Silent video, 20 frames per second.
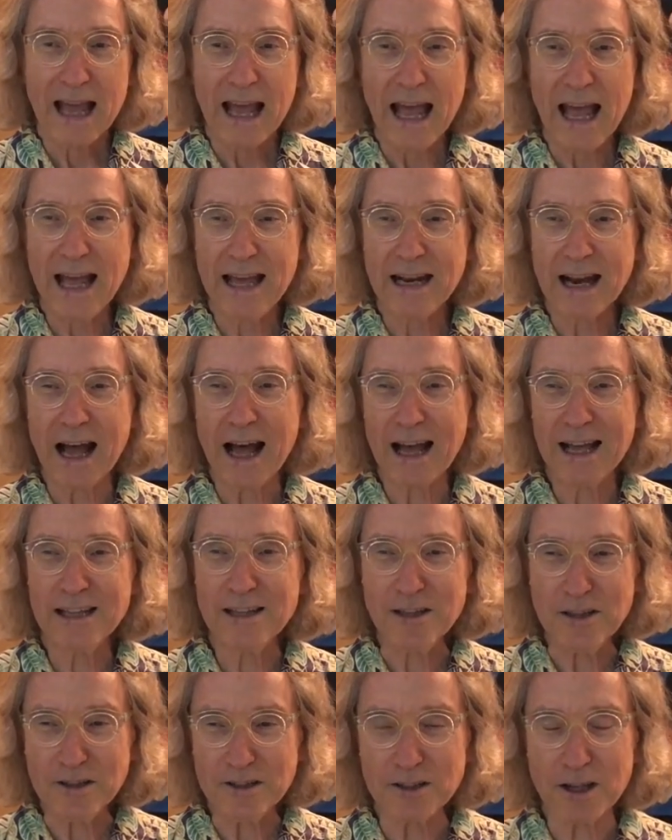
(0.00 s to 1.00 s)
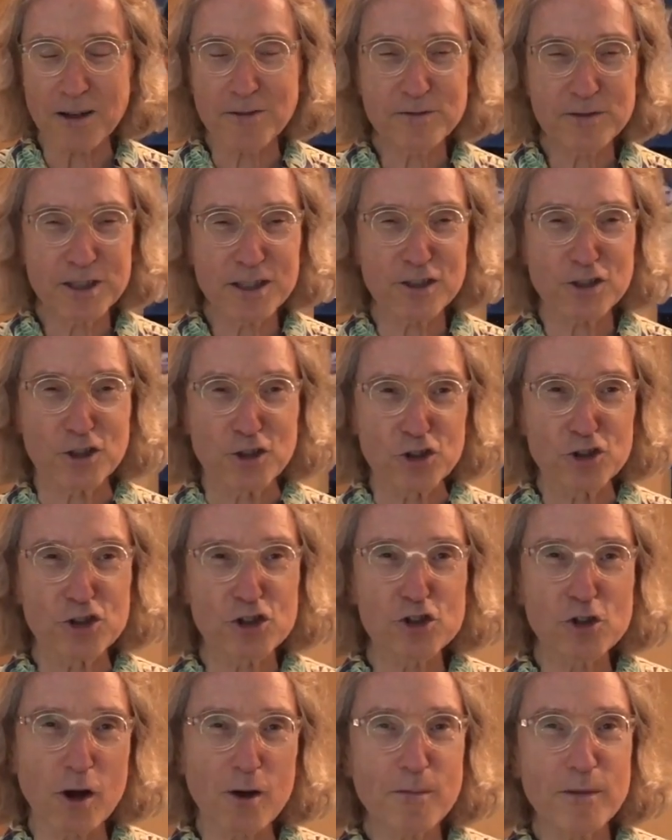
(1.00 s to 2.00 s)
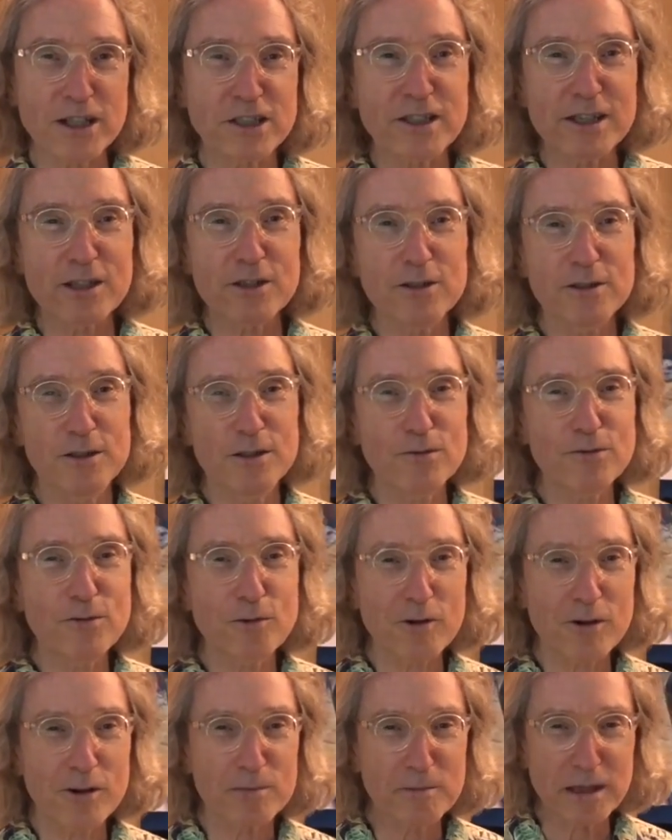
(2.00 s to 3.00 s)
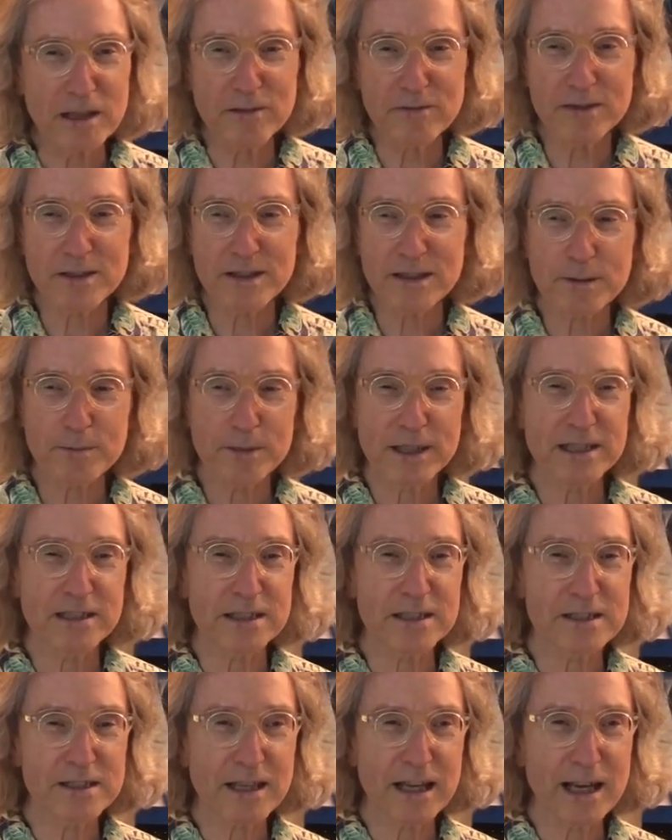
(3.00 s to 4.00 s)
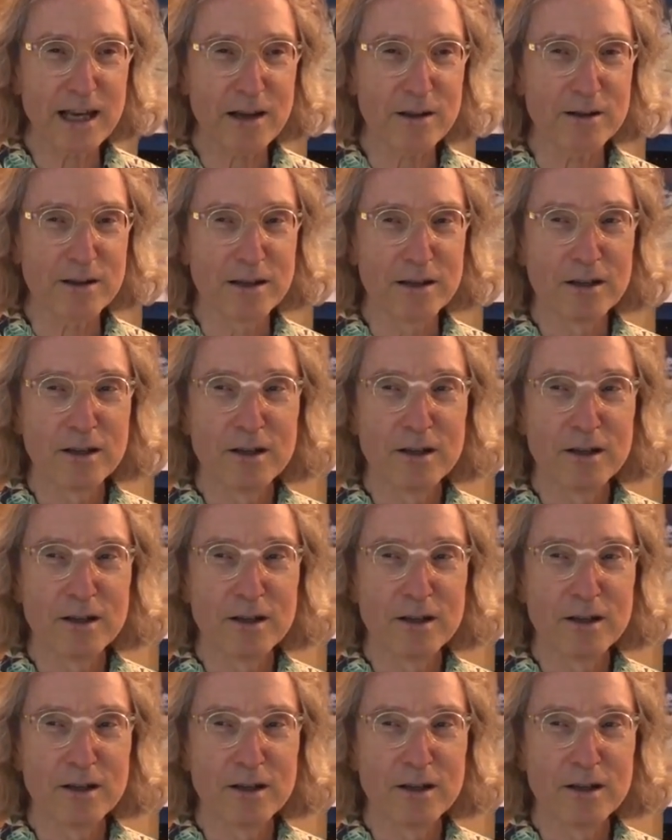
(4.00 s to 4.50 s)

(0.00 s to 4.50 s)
And I loved it so much. I couldn't afford them, even at a big discount.